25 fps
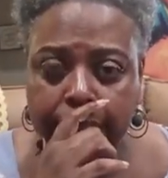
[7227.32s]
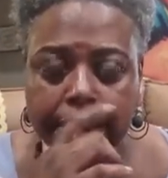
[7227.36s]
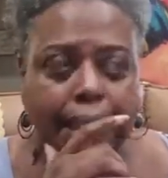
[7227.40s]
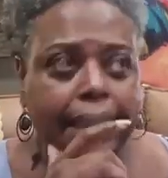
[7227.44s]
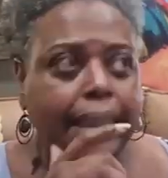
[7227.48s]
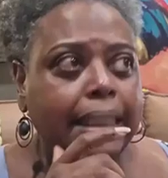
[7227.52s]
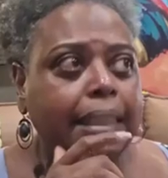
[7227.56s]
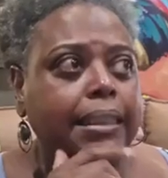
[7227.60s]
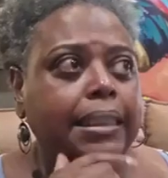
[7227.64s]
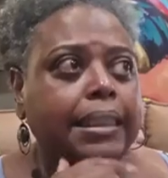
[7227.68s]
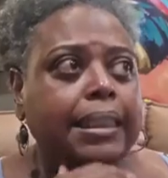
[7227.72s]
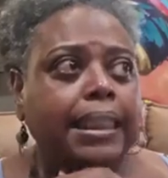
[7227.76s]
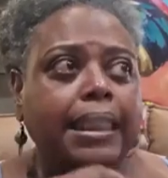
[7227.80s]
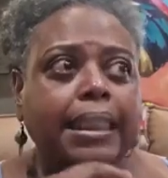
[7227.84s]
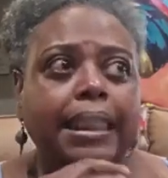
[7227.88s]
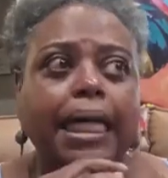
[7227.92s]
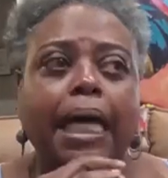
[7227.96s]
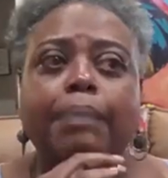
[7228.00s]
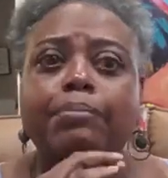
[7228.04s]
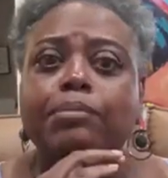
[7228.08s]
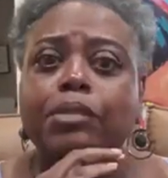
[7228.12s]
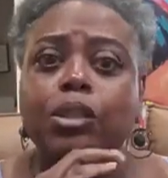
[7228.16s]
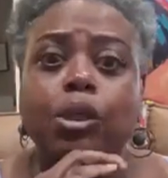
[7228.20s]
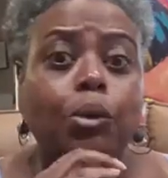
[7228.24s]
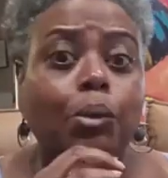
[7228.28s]
I said,
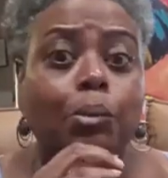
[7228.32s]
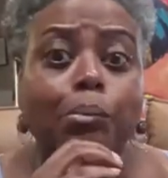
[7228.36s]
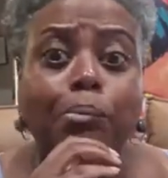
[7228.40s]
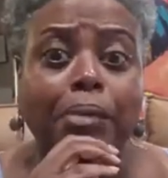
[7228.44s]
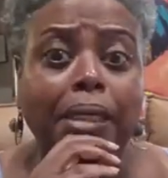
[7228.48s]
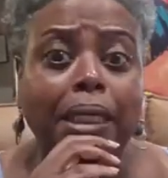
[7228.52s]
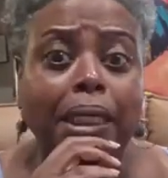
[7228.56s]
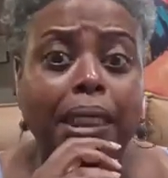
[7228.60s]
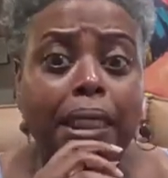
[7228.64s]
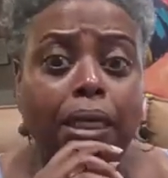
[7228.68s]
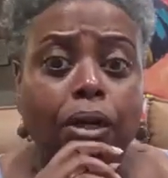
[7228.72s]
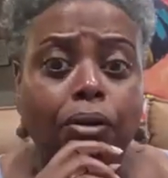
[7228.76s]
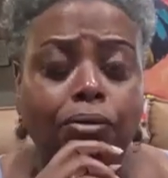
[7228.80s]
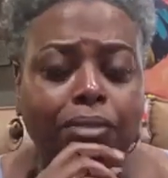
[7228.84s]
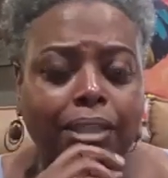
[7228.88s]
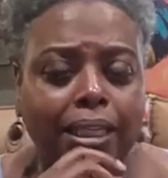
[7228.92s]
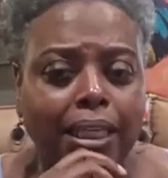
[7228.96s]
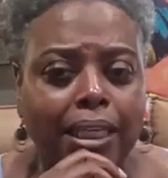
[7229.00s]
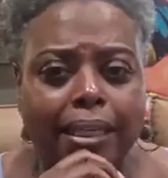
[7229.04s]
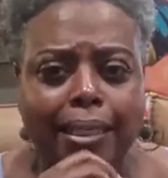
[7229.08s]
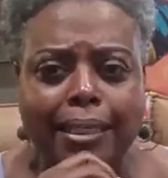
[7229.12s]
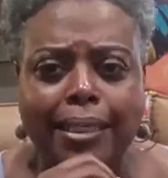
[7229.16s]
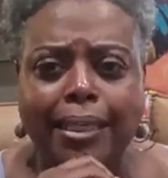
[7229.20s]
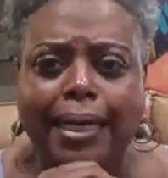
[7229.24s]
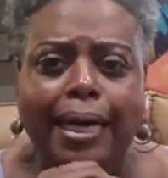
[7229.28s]
I'm going to pee on
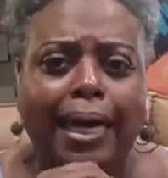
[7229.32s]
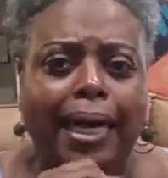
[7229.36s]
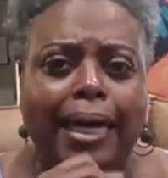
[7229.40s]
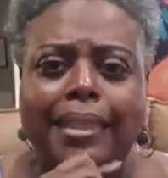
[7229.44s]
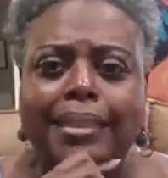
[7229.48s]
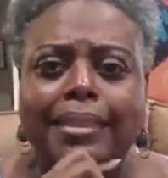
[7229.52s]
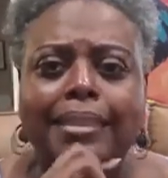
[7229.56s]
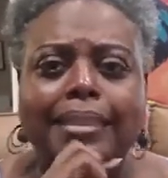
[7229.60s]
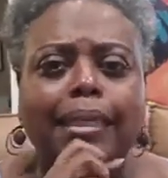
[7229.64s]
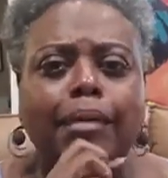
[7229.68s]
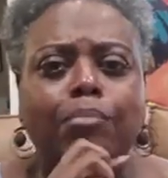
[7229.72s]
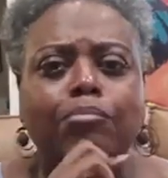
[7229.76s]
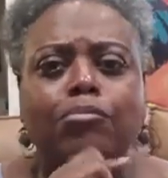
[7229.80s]
their cotton.